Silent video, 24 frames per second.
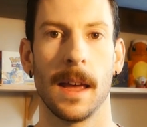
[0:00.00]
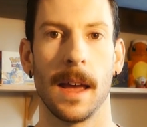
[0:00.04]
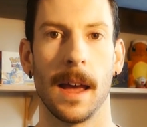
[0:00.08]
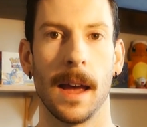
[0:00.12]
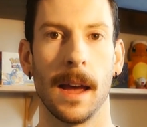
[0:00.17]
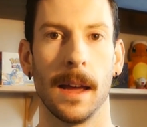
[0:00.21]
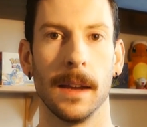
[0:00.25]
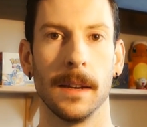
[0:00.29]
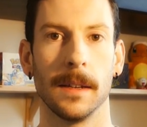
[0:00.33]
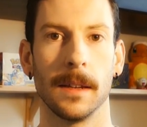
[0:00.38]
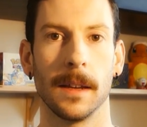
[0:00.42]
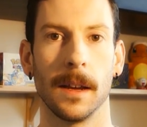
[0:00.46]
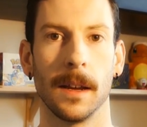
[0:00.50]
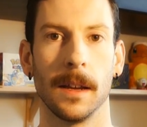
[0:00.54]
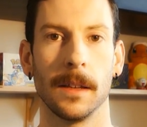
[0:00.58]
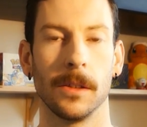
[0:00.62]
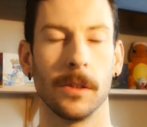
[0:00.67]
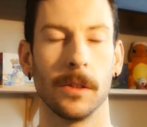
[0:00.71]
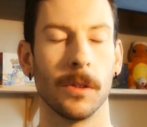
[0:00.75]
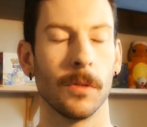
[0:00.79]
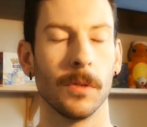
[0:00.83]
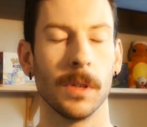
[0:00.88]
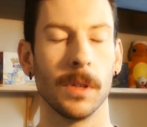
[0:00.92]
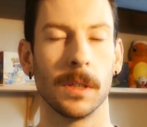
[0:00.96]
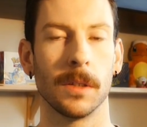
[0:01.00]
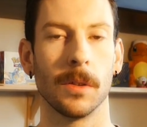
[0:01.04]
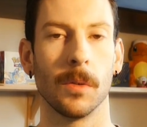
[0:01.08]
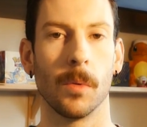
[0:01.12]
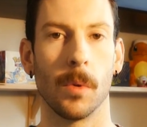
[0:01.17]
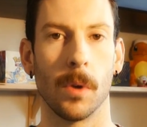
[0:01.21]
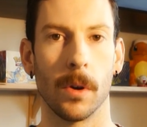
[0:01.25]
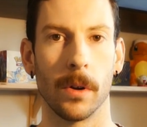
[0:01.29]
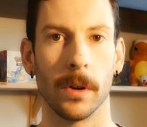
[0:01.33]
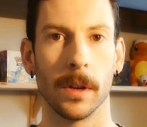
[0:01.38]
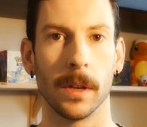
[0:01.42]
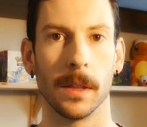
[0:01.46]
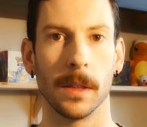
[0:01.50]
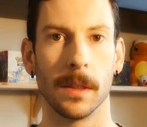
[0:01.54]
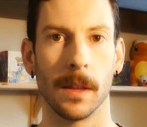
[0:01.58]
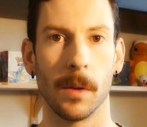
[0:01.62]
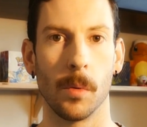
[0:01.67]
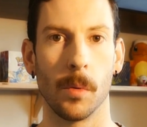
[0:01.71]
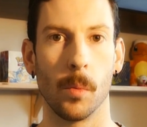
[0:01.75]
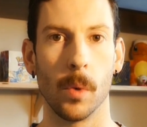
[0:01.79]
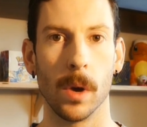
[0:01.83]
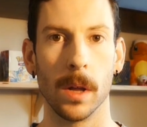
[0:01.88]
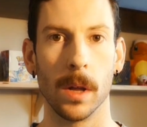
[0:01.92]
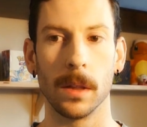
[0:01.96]
and you don't need to worry.
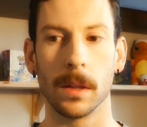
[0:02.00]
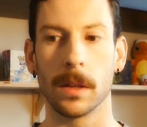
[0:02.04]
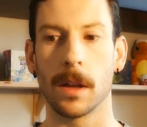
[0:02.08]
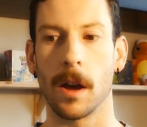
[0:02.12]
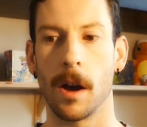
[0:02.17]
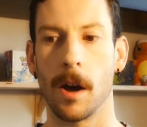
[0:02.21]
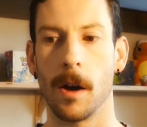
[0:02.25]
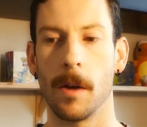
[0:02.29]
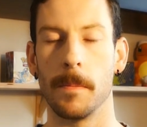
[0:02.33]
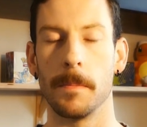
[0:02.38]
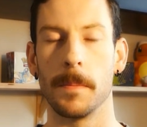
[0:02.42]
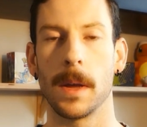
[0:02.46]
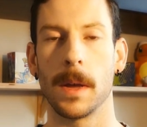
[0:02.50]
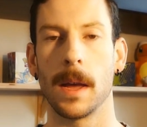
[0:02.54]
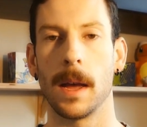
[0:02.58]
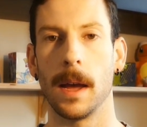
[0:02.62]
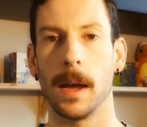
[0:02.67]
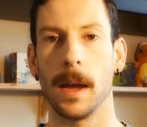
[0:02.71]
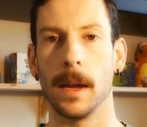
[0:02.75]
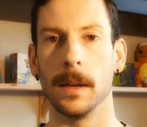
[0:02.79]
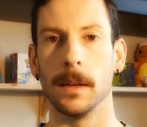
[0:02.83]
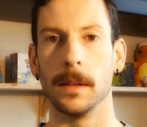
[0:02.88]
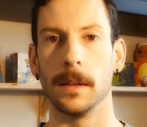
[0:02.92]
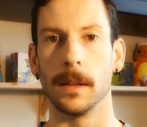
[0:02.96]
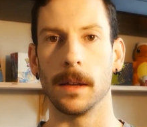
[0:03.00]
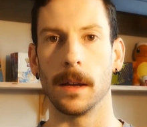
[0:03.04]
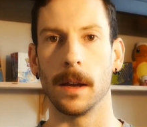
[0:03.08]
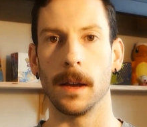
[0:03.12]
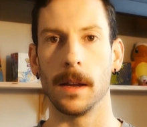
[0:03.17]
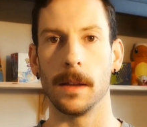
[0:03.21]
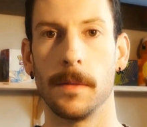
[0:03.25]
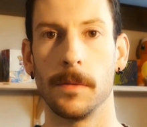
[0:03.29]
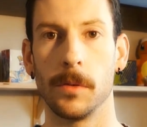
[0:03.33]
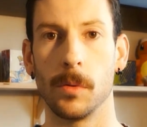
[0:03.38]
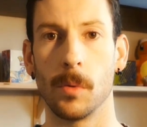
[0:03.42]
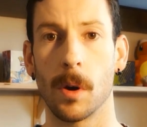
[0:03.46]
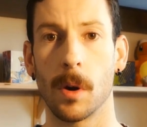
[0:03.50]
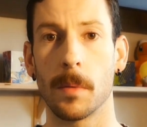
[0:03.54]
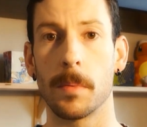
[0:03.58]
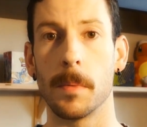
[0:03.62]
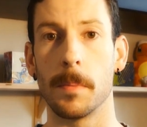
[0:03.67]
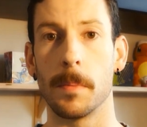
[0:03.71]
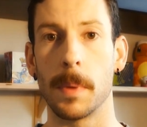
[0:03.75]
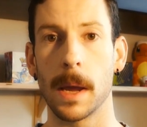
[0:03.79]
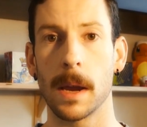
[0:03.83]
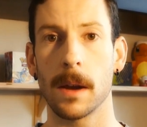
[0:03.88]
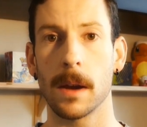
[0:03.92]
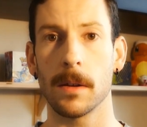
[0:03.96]
They will come, and if you are
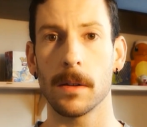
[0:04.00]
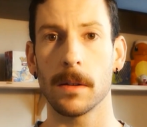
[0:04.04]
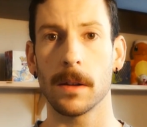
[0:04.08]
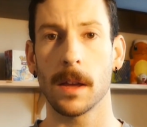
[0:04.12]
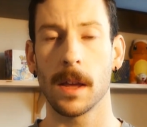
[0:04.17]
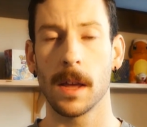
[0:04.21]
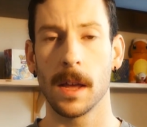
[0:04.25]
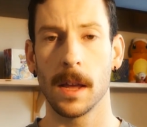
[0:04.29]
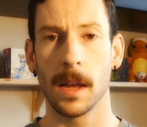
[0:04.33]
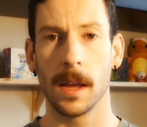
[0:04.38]
prepared,